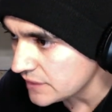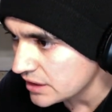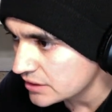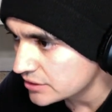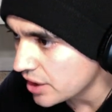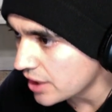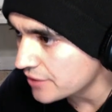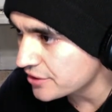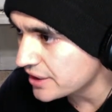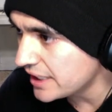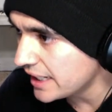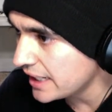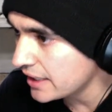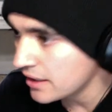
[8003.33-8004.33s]
Another
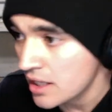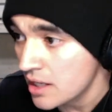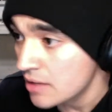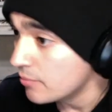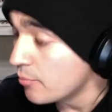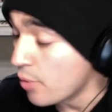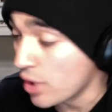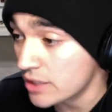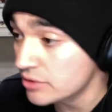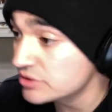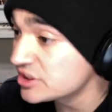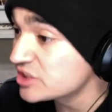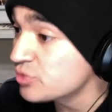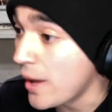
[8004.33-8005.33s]
kick. Moreno's
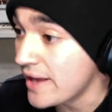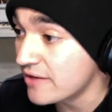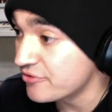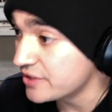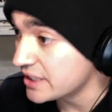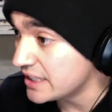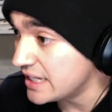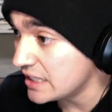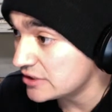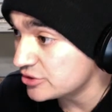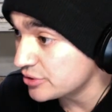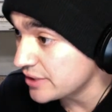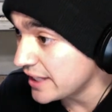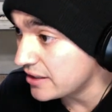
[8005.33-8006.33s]
just waiting for the kick so
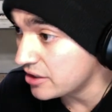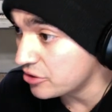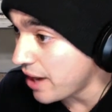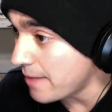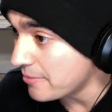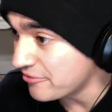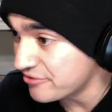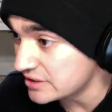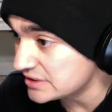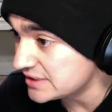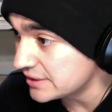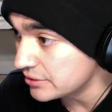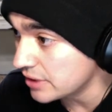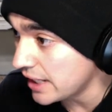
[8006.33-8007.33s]
that he could grab it for the
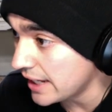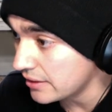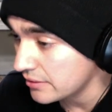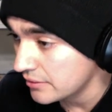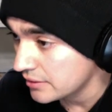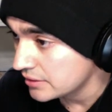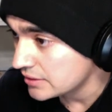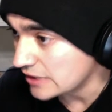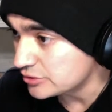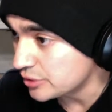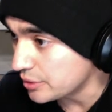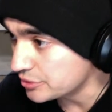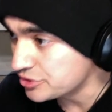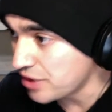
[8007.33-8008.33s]
single leg. That's what
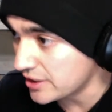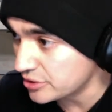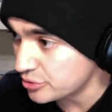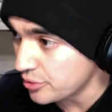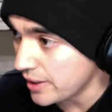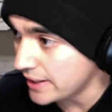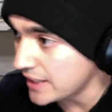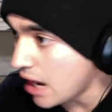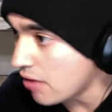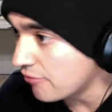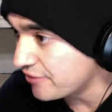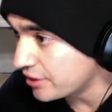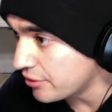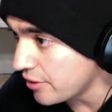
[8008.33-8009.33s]
he was trying to do right now, and
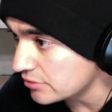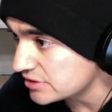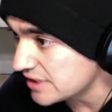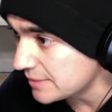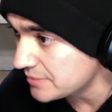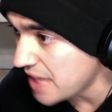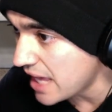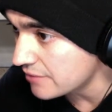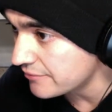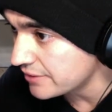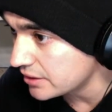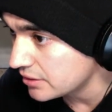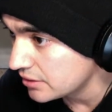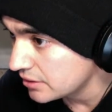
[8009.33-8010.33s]
Figueiredo slipped out of
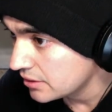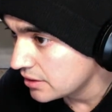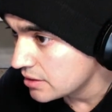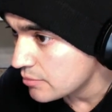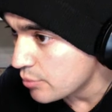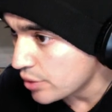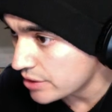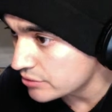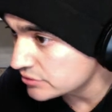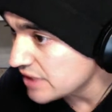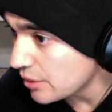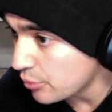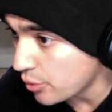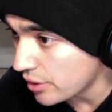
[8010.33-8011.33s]
it. Moreno's
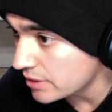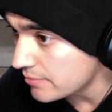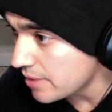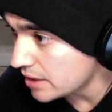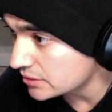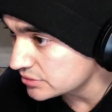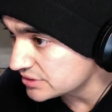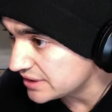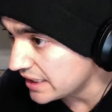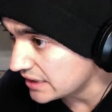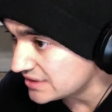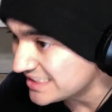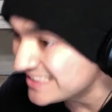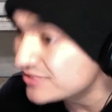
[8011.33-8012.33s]
not worried about those
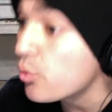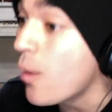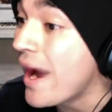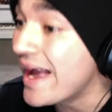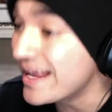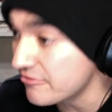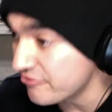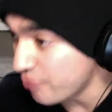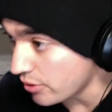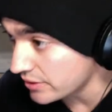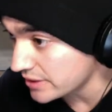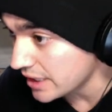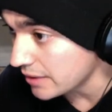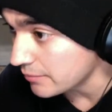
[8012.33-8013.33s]
kicks. He's waiting for
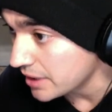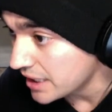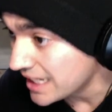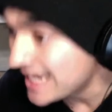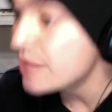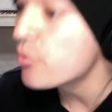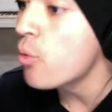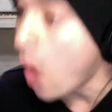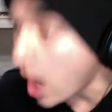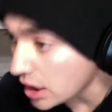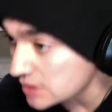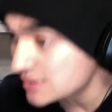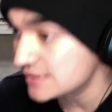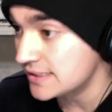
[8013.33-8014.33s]
them. He
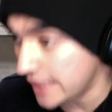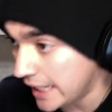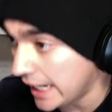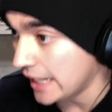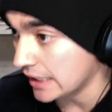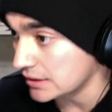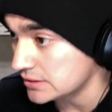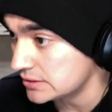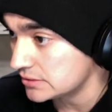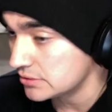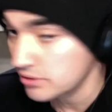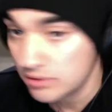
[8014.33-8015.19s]
wants the kicks.